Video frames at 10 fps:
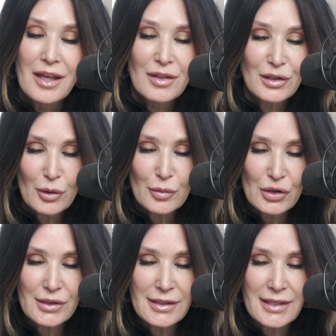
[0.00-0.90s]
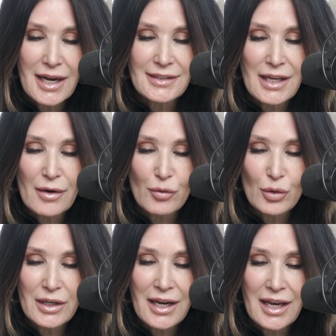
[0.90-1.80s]
The scripture says in Isaiah
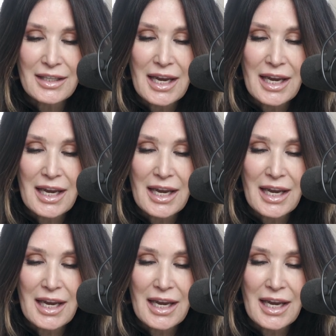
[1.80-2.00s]
forty-nine,